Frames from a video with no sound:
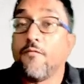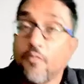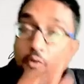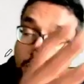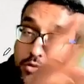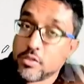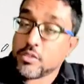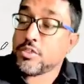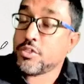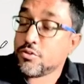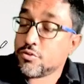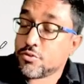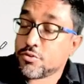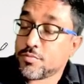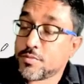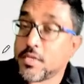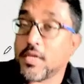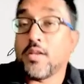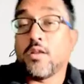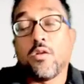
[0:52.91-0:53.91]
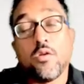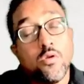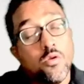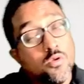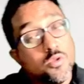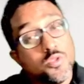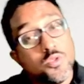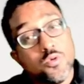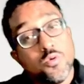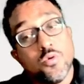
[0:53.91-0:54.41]
Follow this YouTube channel and
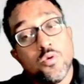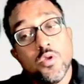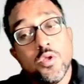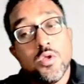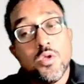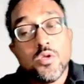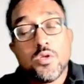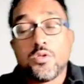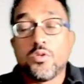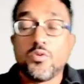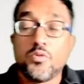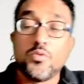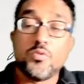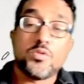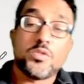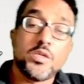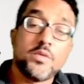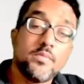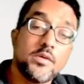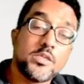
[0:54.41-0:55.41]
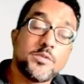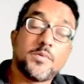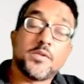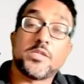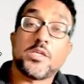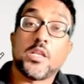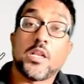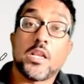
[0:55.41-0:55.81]
also do see my special